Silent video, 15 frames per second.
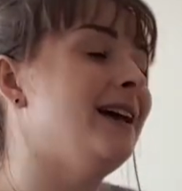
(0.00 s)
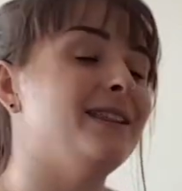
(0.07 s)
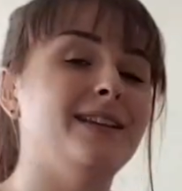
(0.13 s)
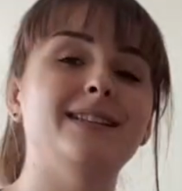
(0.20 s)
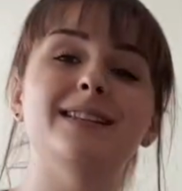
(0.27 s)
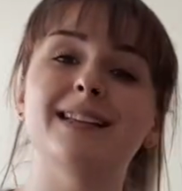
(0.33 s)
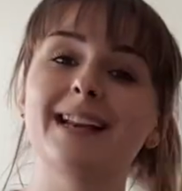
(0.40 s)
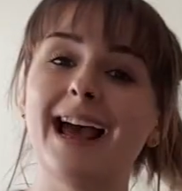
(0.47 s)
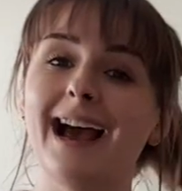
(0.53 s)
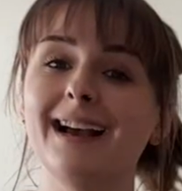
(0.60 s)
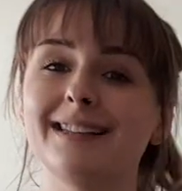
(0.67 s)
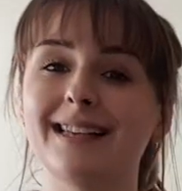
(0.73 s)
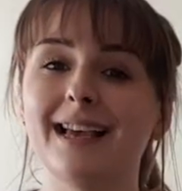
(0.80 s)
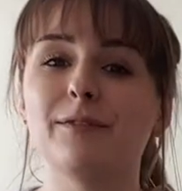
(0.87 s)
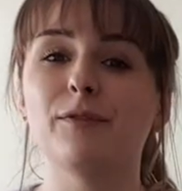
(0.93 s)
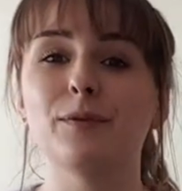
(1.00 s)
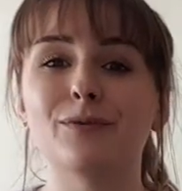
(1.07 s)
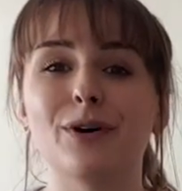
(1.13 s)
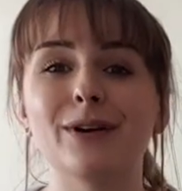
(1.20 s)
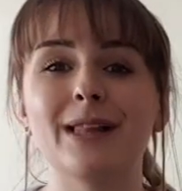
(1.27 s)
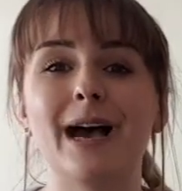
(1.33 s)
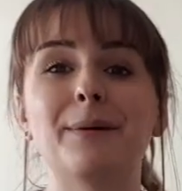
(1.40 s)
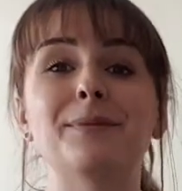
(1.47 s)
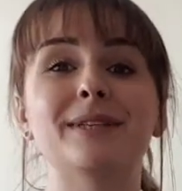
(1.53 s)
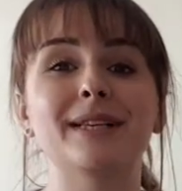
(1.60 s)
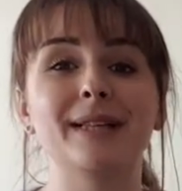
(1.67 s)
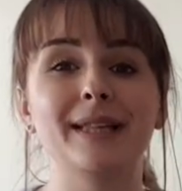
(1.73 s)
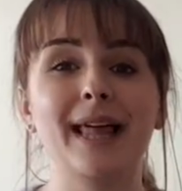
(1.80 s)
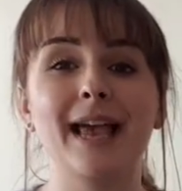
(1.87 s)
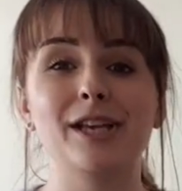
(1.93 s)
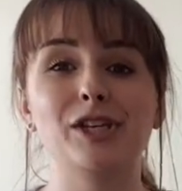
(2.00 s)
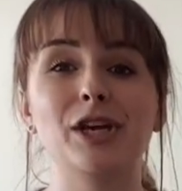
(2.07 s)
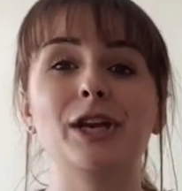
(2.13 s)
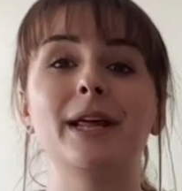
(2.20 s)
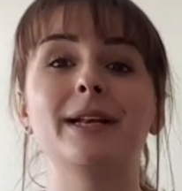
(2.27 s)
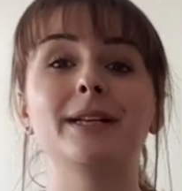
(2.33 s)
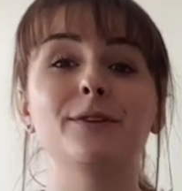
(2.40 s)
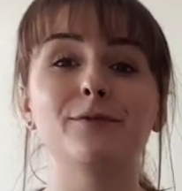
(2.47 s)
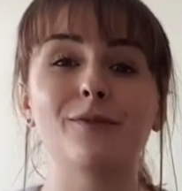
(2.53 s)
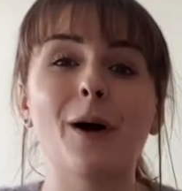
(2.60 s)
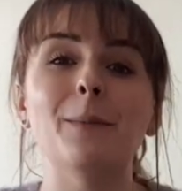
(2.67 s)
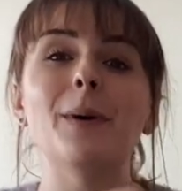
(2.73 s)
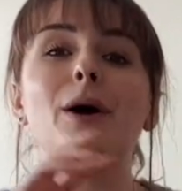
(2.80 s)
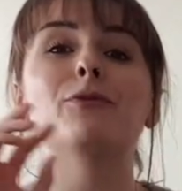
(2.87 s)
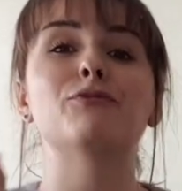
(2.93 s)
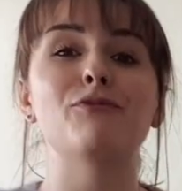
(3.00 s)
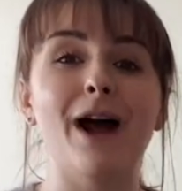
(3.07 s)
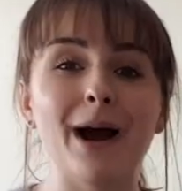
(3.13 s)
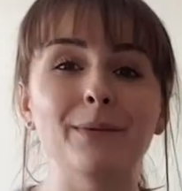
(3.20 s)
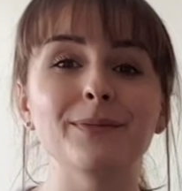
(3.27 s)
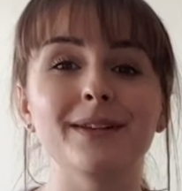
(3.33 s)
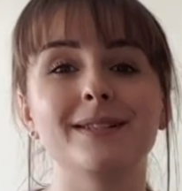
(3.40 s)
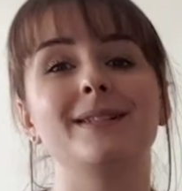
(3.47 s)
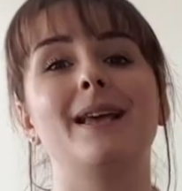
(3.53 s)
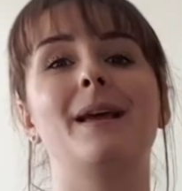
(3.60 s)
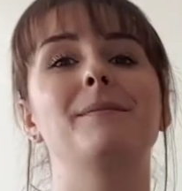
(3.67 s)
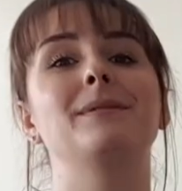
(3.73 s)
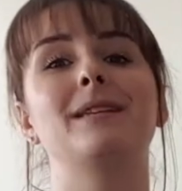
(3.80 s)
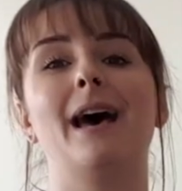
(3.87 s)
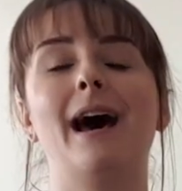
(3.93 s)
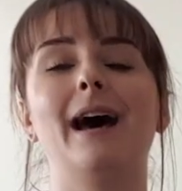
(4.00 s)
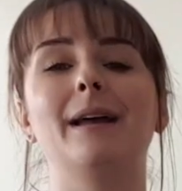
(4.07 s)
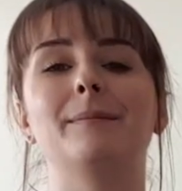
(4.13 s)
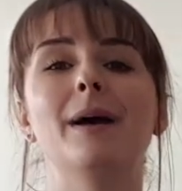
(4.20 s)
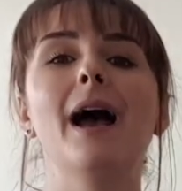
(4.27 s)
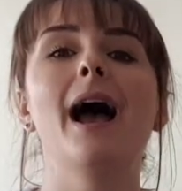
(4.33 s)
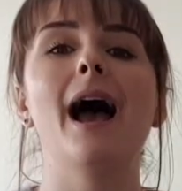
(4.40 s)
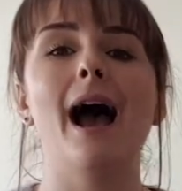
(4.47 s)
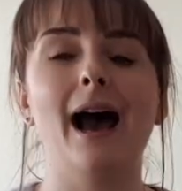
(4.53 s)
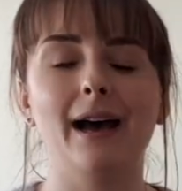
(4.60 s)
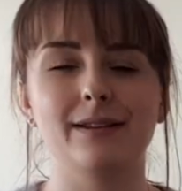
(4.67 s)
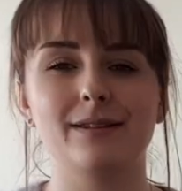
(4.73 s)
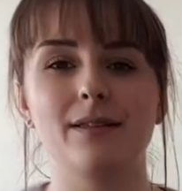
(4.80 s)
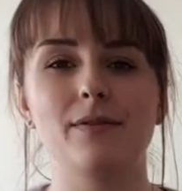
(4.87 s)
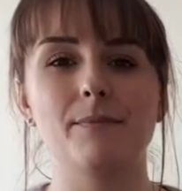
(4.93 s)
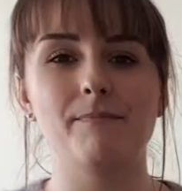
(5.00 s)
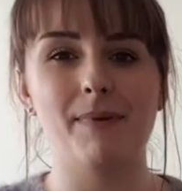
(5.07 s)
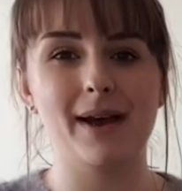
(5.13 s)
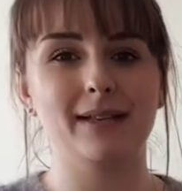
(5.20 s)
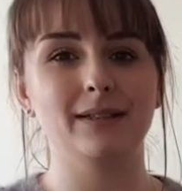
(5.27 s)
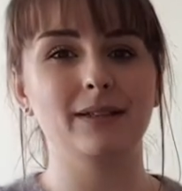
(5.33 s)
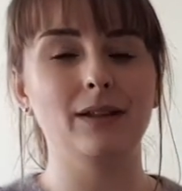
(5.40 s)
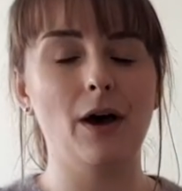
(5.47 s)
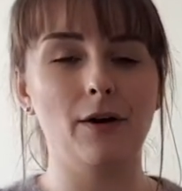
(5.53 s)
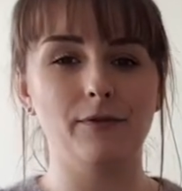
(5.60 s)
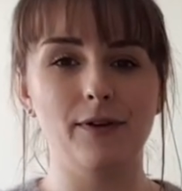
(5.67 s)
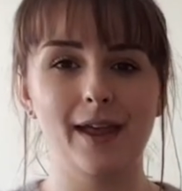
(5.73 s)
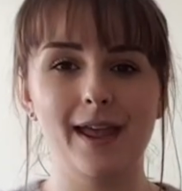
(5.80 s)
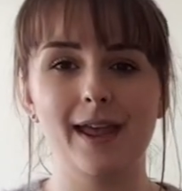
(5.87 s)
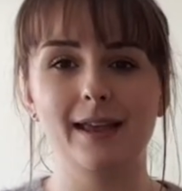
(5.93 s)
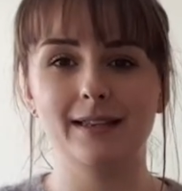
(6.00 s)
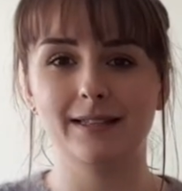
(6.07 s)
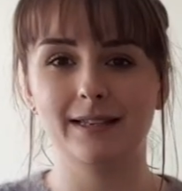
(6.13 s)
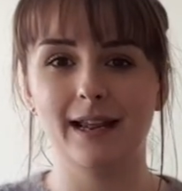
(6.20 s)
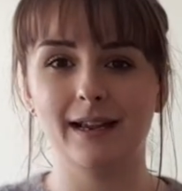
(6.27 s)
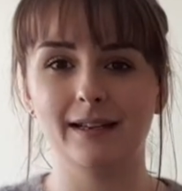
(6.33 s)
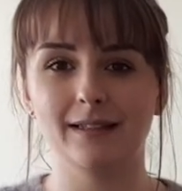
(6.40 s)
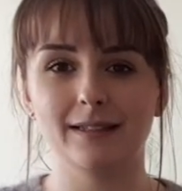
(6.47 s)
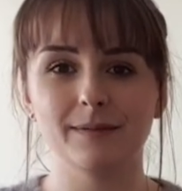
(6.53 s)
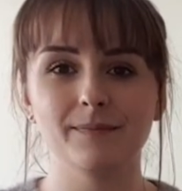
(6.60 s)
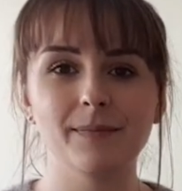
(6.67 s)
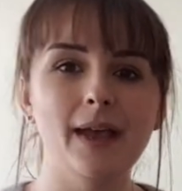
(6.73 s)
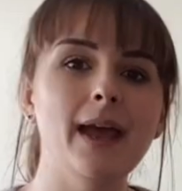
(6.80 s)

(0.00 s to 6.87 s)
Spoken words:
This is an axe head from the Royal Armouries collection and is from around the same time as the Battle of Hastings.